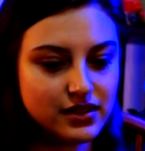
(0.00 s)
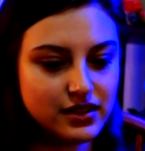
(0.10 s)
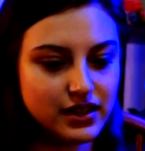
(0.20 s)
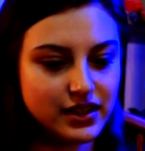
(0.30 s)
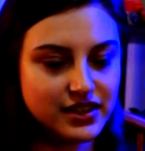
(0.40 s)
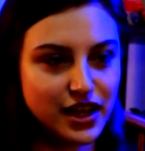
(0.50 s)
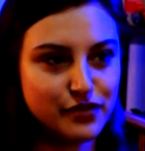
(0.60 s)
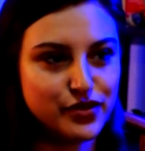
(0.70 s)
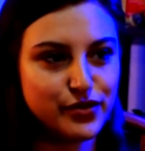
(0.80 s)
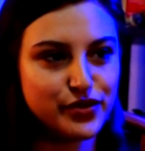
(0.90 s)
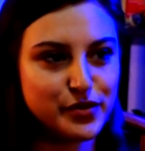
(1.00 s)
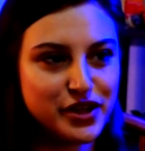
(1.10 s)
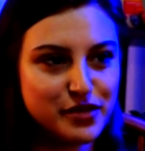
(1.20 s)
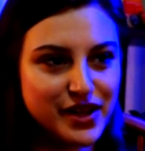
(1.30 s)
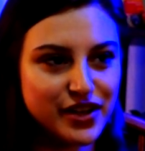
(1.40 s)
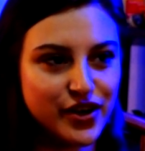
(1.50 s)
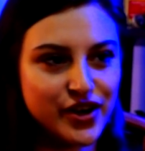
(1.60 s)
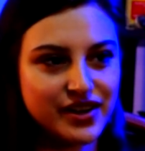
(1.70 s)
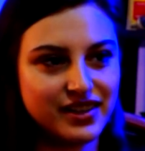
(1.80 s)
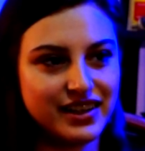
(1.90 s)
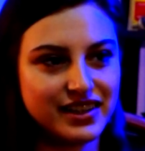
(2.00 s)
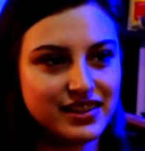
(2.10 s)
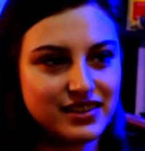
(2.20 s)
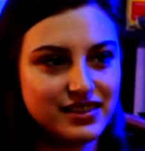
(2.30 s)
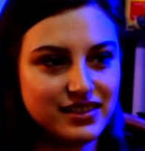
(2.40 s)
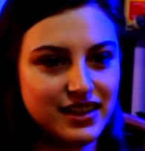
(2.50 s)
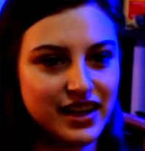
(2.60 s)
it's helpful for me to make art. Like, I